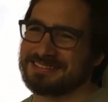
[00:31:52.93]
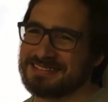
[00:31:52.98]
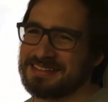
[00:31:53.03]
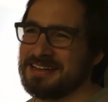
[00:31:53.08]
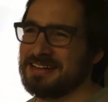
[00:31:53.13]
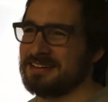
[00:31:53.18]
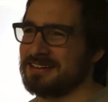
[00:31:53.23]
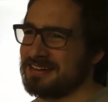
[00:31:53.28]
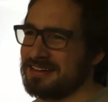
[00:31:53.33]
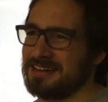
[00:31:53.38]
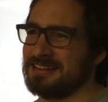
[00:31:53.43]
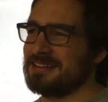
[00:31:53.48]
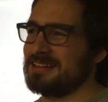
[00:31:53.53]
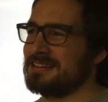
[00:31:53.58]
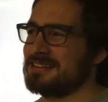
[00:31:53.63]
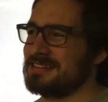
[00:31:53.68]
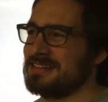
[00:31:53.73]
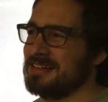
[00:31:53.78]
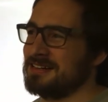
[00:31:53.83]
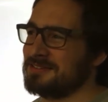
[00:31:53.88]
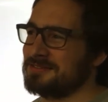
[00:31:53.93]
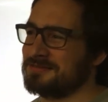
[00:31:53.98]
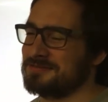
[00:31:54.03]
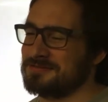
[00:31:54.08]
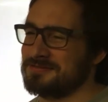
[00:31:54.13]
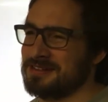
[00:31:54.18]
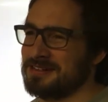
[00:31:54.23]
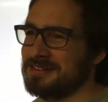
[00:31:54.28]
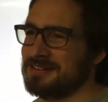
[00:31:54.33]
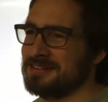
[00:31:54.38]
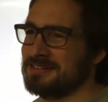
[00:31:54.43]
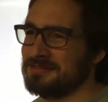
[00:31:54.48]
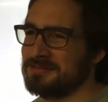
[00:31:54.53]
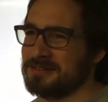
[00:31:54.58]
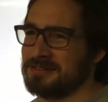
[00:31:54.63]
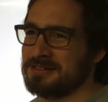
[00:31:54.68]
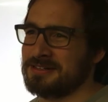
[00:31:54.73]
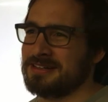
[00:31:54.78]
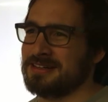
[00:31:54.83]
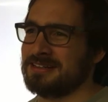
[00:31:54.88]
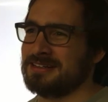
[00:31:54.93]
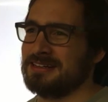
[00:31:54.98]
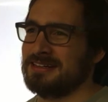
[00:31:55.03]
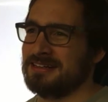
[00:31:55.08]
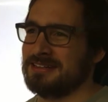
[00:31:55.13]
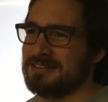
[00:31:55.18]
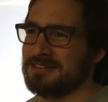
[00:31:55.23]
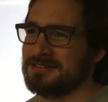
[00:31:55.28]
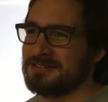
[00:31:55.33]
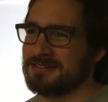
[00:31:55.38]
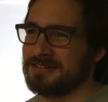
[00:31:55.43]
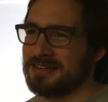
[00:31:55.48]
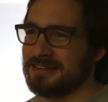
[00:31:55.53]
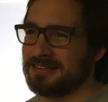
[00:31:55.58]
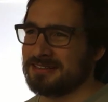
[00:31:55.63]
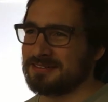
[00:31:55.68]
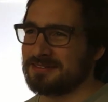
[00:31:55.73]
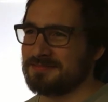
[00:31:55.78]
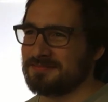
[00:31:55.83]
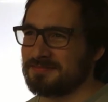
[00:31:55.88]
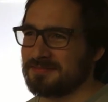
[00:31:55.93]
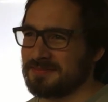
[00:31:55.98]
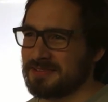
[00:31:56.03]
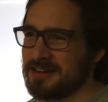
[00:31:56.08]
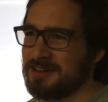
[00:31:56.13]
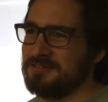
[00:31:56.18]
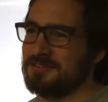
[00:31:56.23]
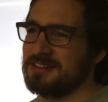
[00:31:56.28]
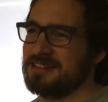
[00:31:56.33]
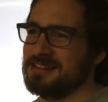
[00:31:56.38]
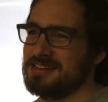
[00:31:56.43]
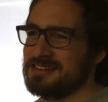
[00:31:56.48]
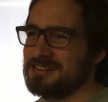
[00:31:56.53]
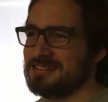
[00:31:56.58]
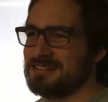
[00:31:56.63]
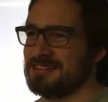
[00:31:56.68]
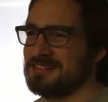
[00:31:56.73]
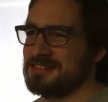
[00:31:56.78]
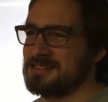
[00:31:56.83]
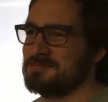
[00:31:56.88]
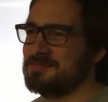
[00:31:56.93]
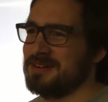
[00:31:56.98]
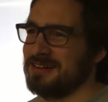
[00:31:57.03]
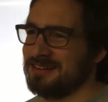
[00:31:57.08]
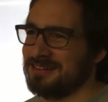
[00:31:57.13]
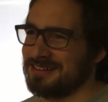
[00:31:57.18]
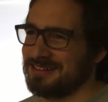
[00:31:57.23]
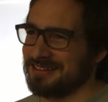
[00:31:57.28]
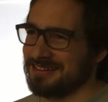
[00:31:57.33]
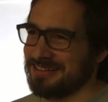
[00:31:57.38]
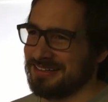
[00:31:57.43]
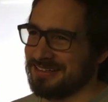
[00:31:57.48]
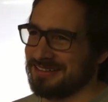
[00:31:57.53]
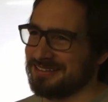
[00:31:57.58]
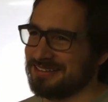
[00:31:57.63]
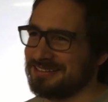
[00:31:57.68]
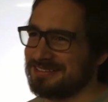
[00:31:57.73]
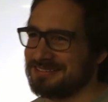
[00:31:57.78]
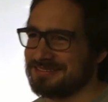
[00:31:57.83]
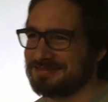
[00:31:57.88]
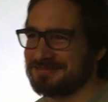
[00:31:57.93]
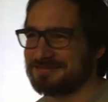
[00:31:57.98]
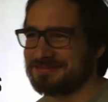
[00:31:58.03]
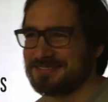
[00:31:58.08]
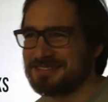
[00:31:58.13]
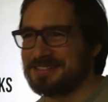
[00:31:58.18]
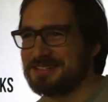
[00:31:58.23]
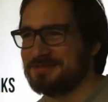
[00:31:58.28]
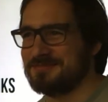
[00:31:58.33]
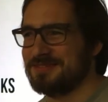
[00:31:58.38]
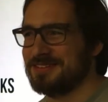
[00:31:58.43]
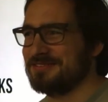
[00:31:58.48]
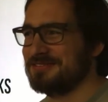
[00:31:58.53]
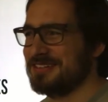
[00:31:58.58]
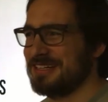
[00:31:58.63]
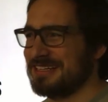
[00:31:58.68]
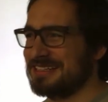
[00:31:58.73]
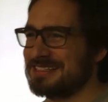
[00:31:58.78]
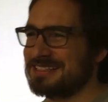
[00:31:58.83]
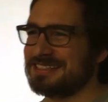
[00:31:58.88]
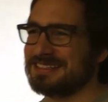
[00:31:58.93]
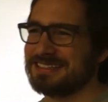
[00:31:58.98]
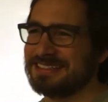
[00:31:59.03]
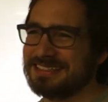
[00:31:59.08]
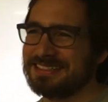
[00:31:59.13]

Git itself will not let you do that. If it does, it's a bug and should be fixed.